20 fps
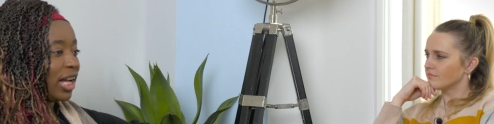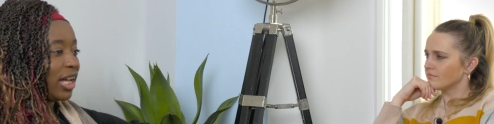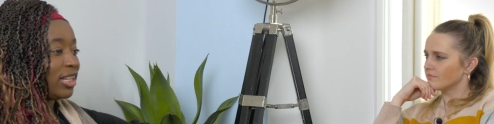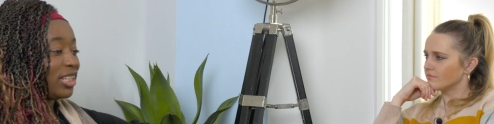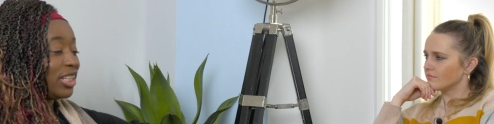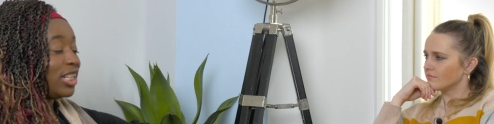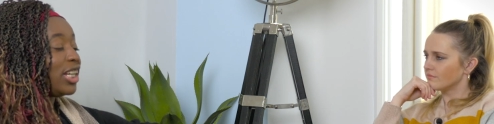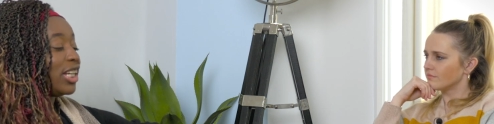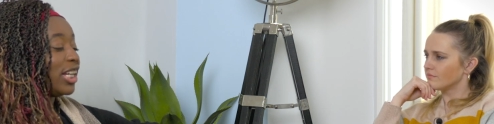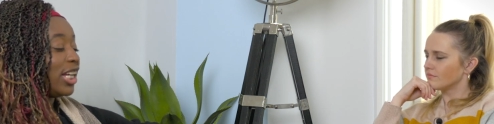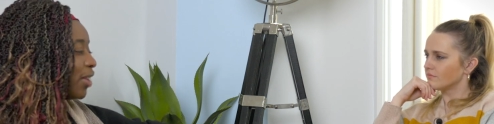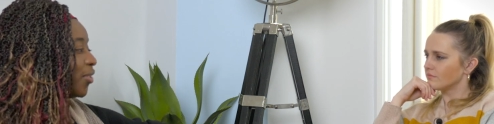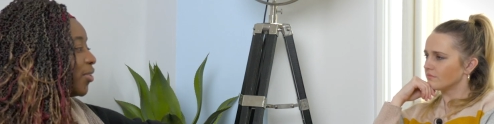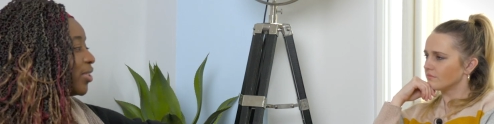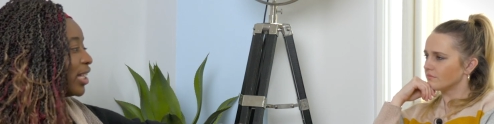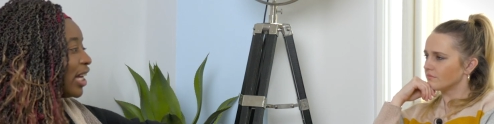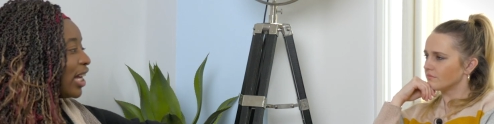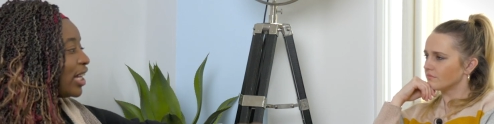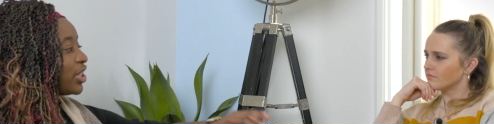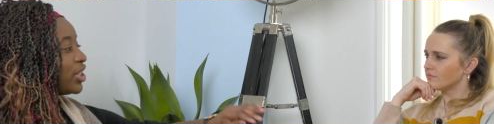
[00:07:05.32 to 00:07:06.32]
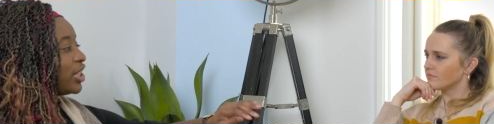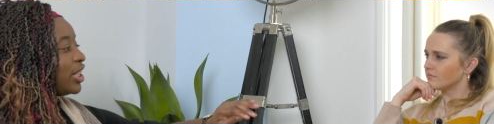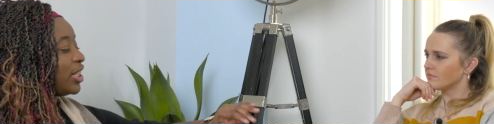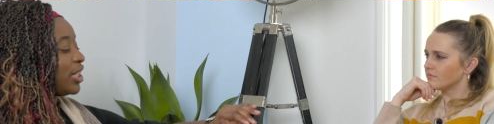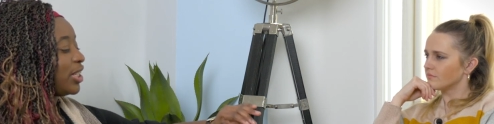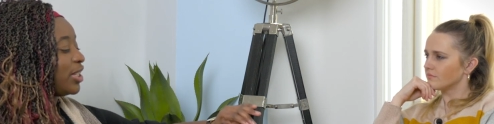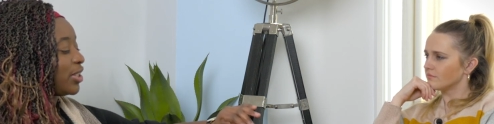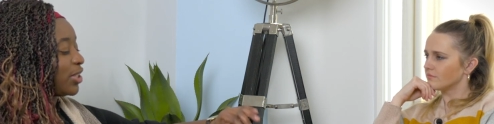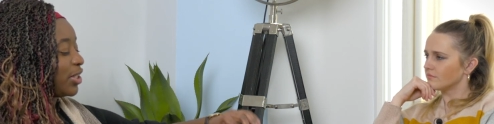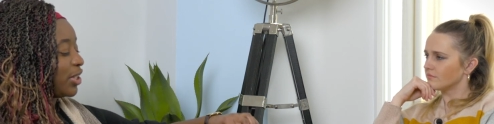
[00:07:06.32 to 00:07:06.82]
Speaker 1: and it was
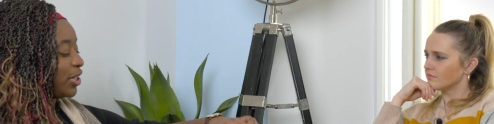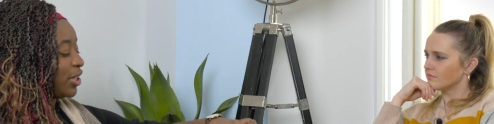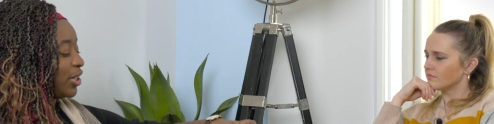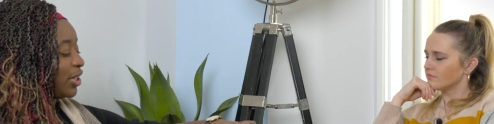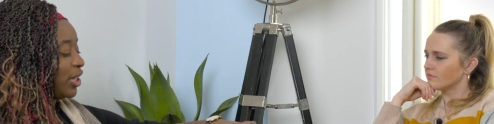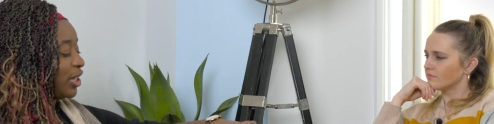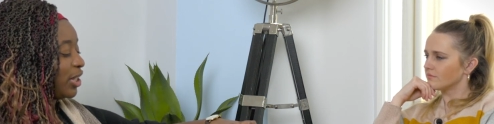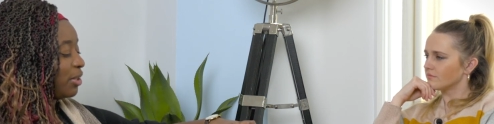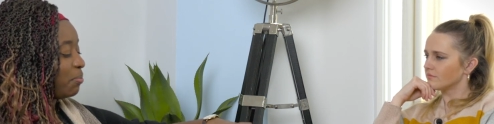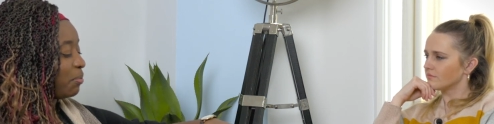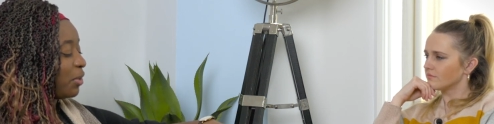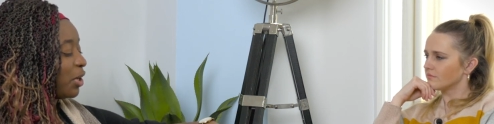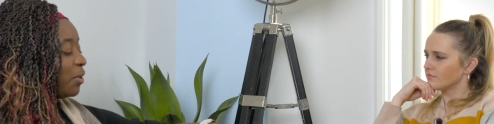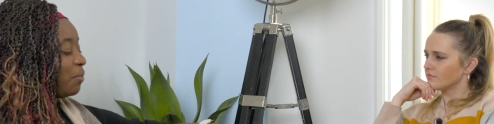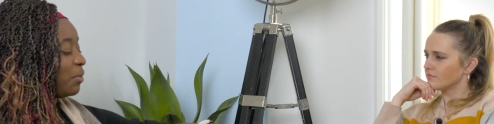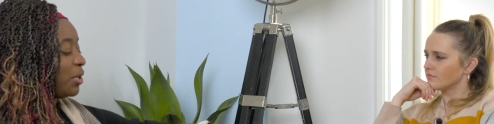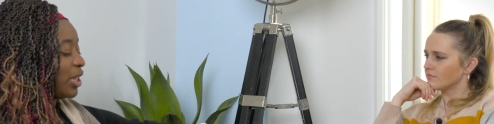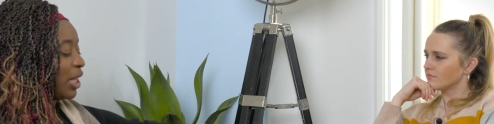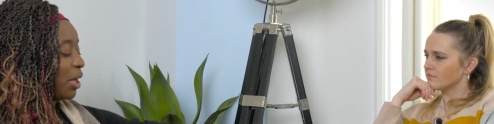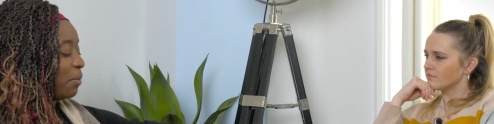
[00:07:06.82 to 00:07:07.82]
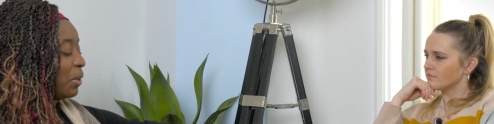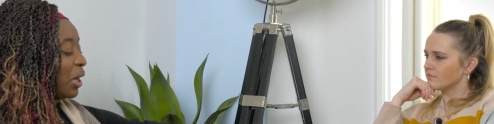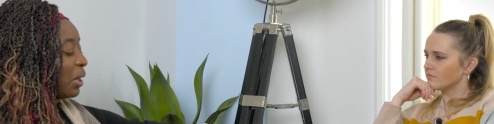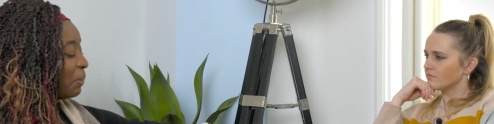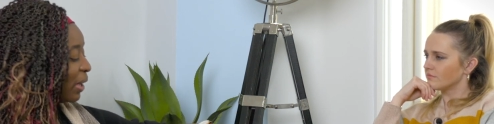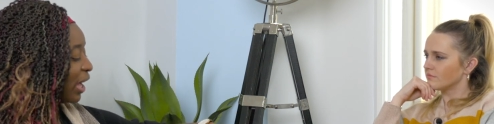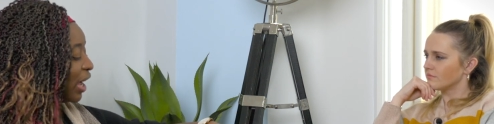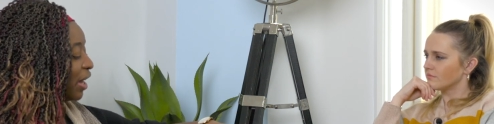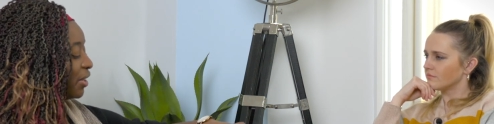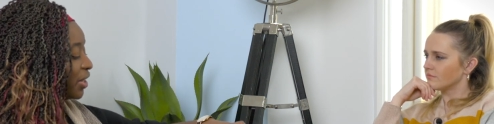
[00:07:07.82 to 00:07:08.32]
actually the moment that my
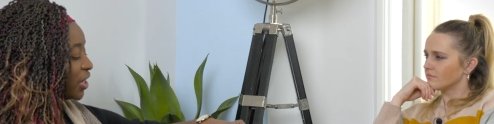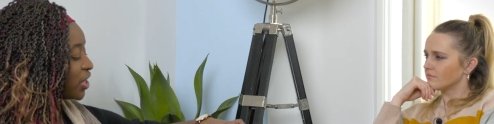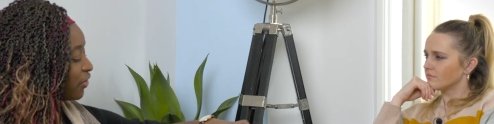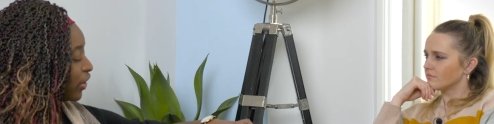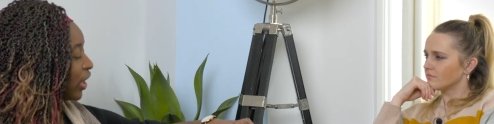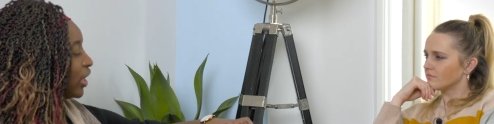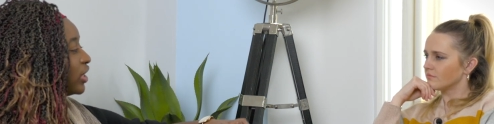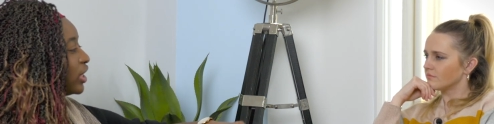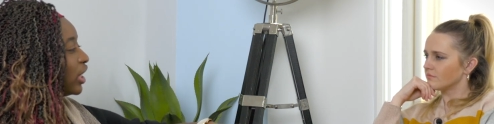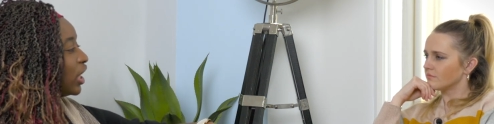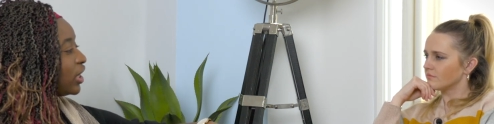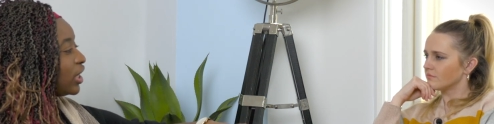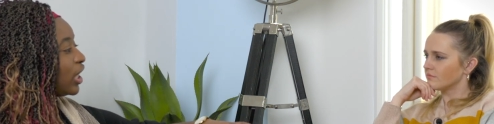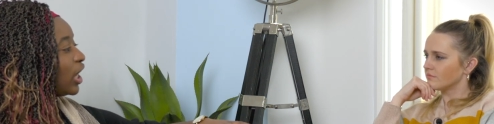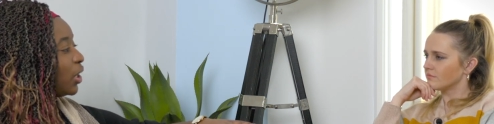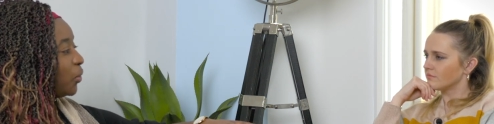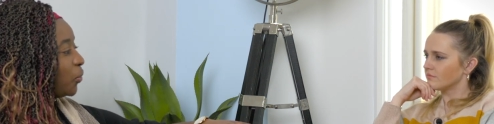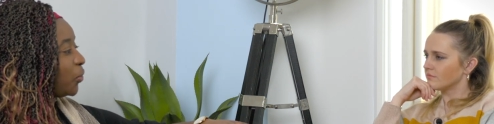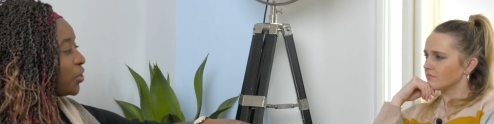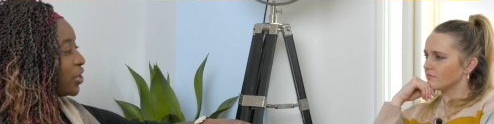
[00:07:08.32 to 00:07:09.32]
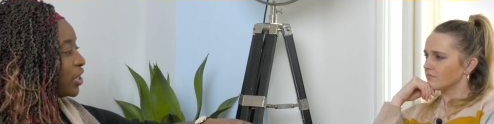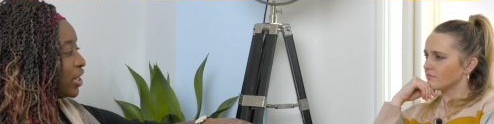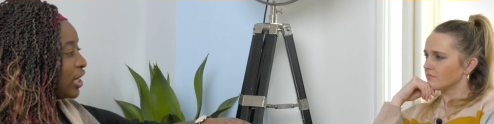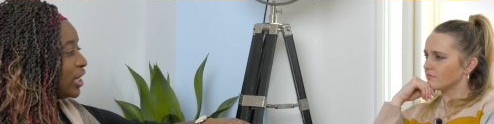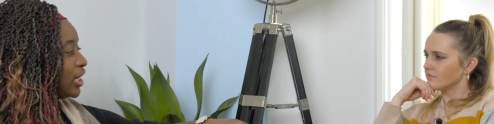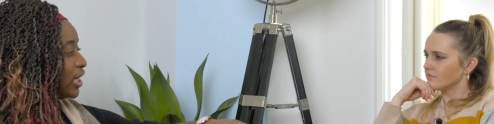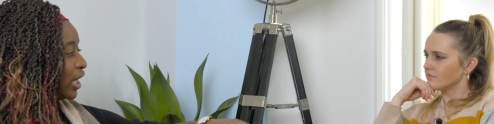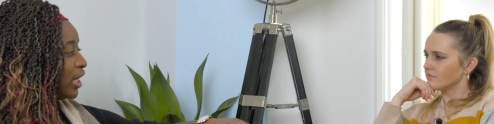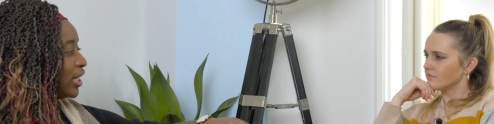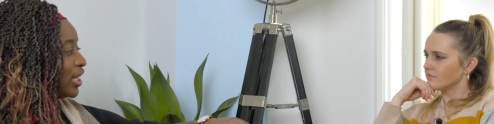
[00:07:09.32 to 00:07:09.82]
parents found out that I was
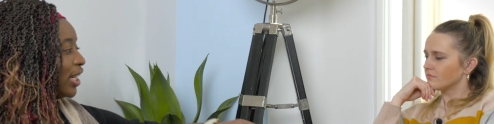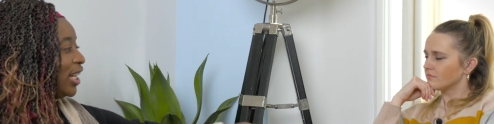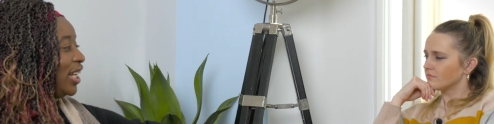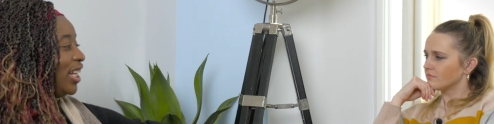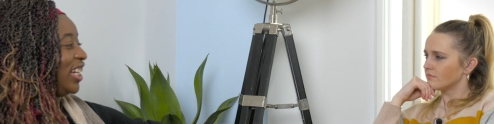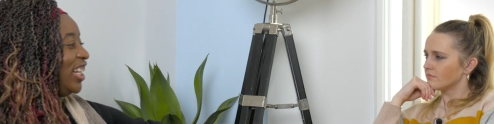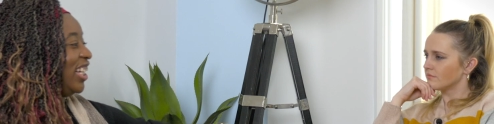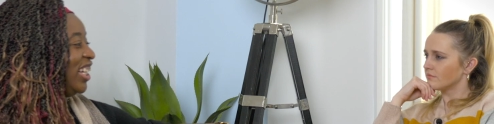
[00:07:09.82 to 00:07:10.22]
indeed dating.